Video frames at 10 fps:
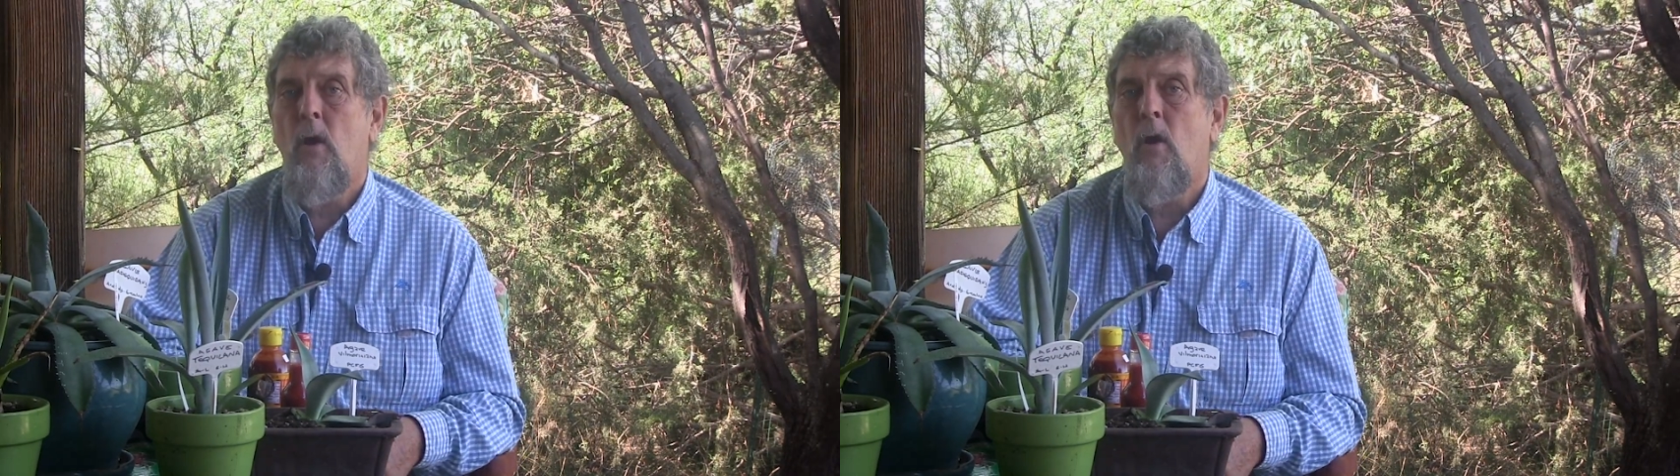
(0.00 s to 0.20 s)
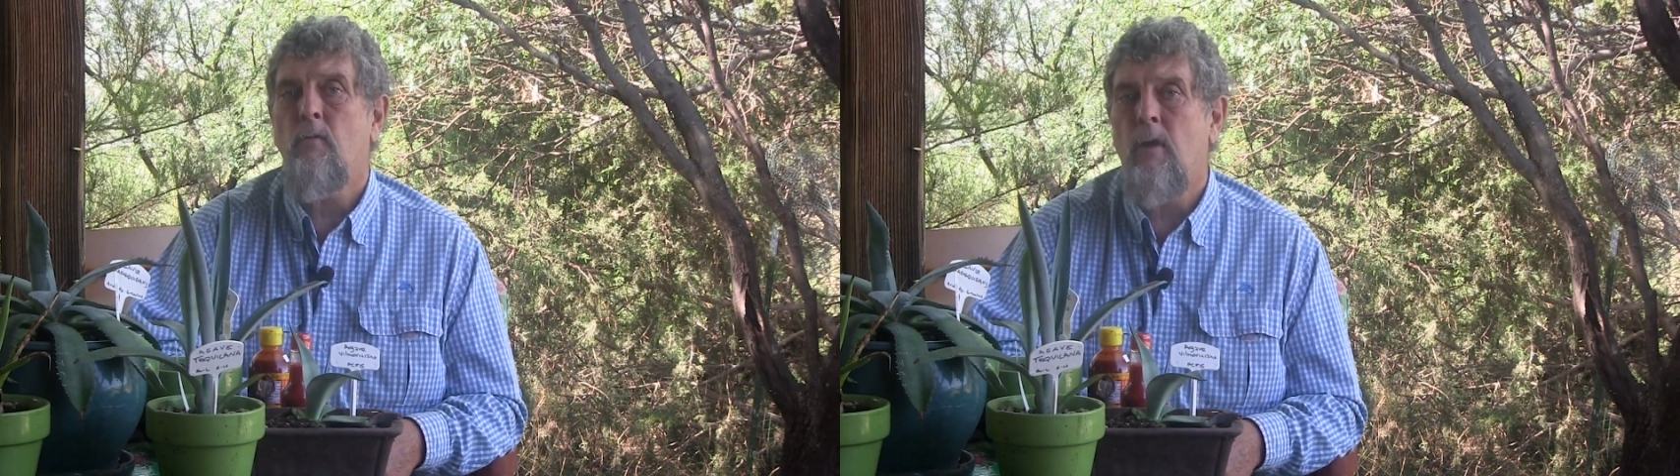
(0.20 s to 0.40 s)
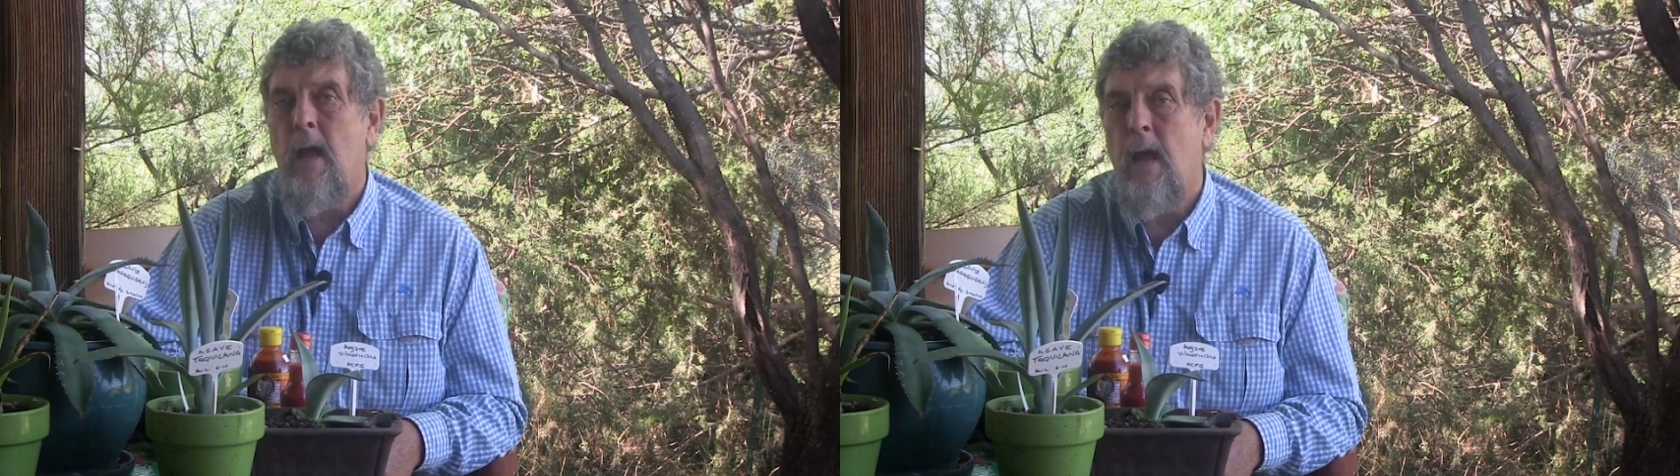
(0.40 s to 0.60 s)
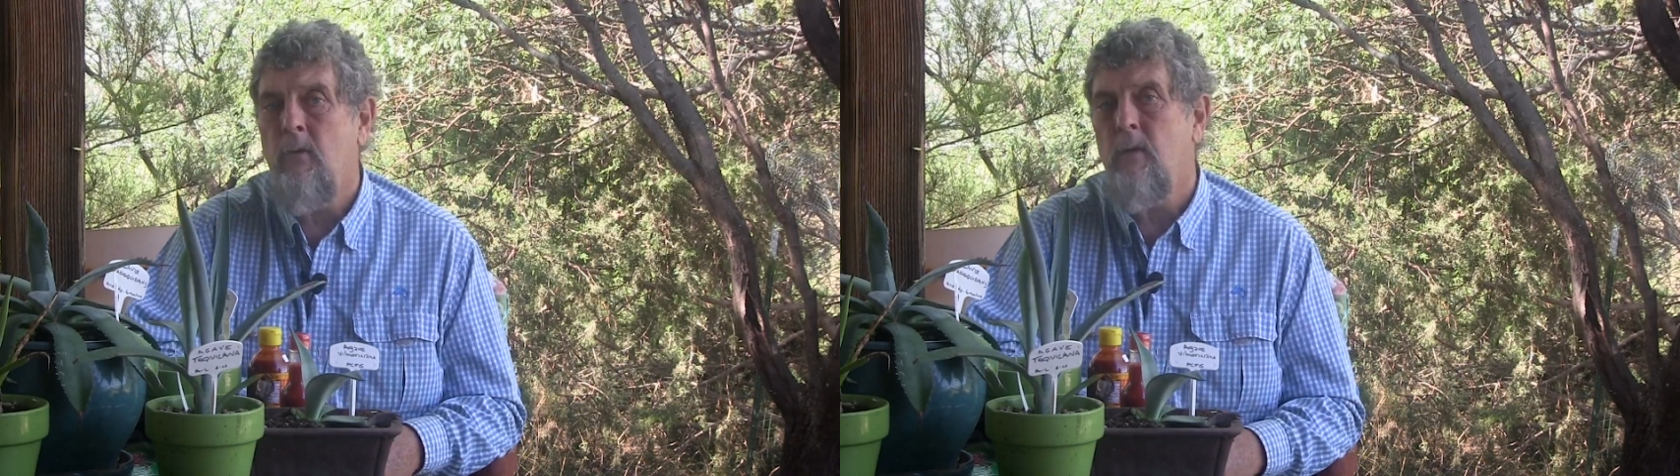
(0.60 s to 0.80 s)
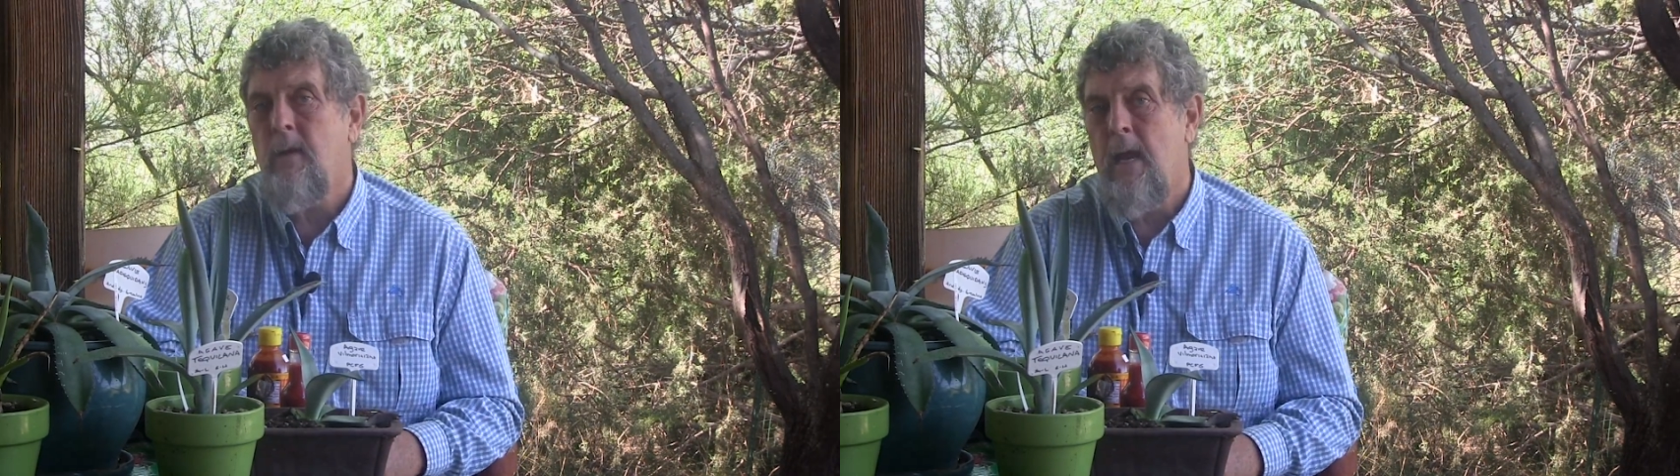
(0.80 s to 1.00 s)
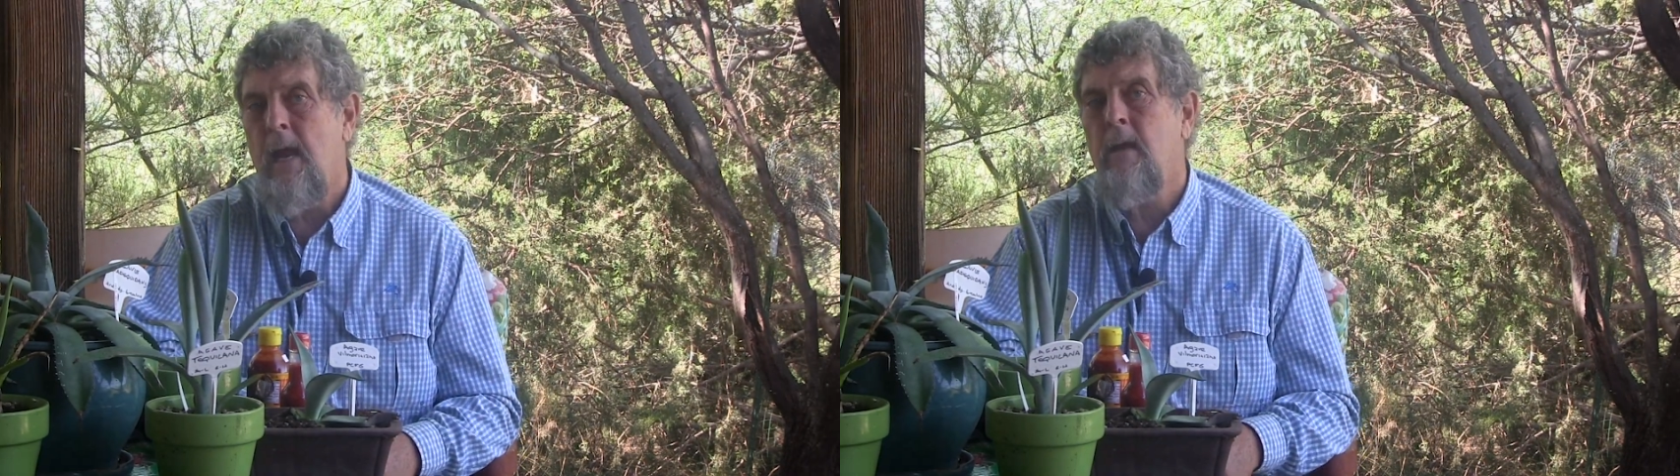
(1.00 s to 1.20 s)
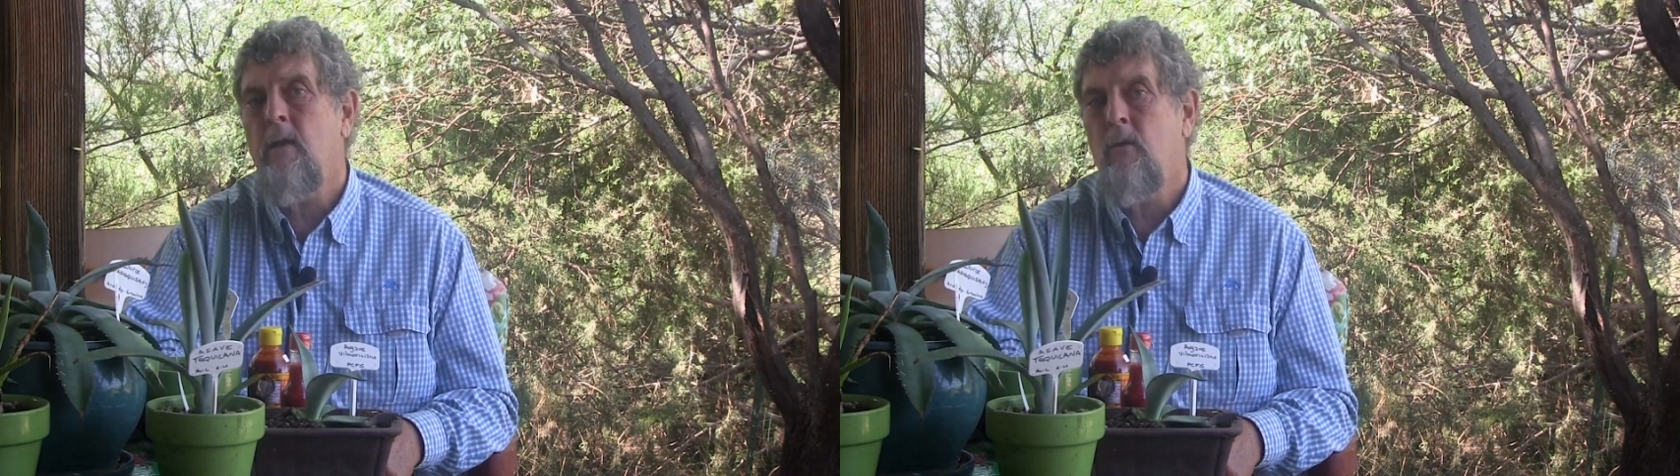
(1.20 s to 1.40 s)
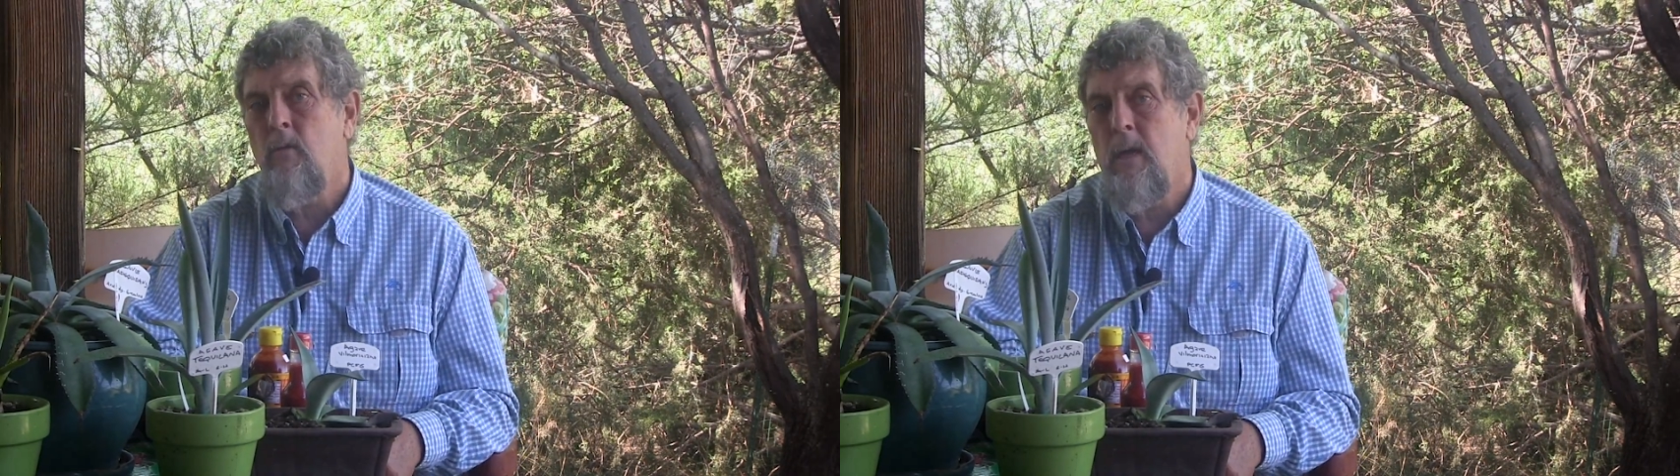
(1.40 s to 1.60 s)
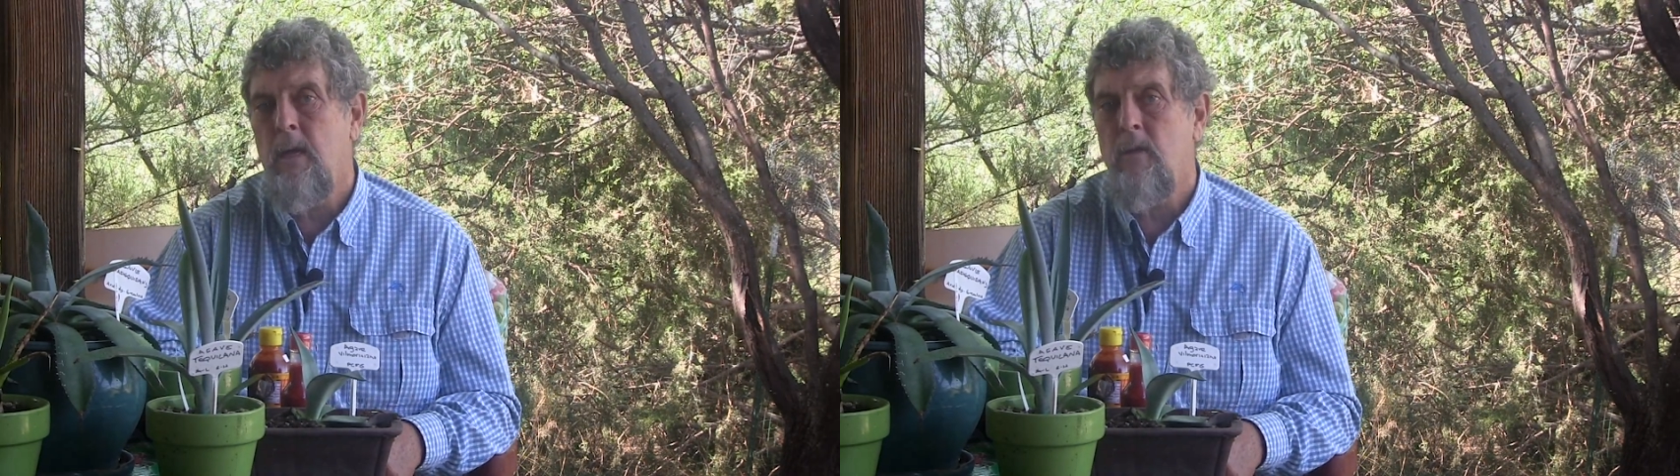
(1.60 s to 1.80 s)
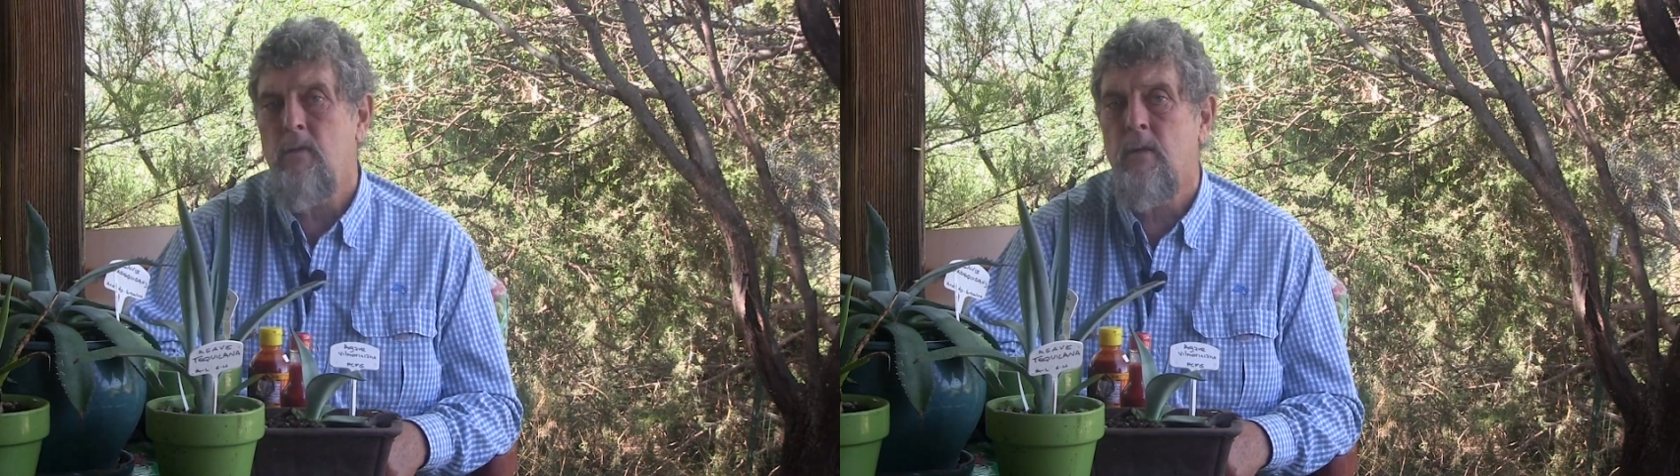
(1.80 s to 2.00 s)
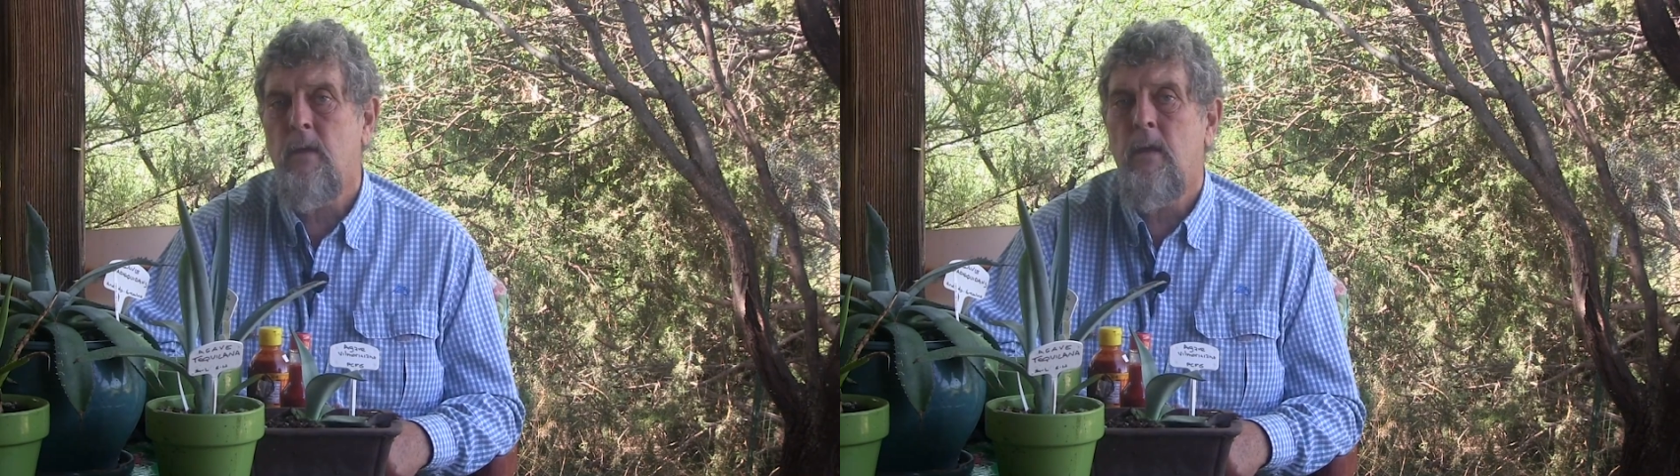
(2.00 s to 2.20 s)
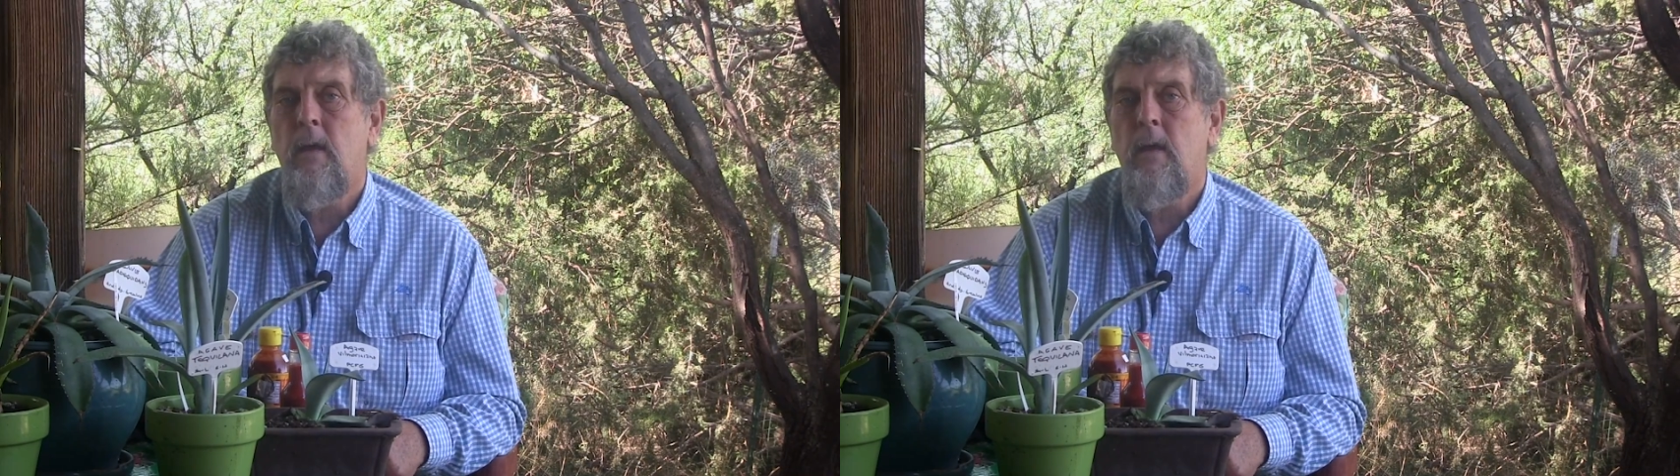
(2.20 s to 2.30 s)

over 110 degrees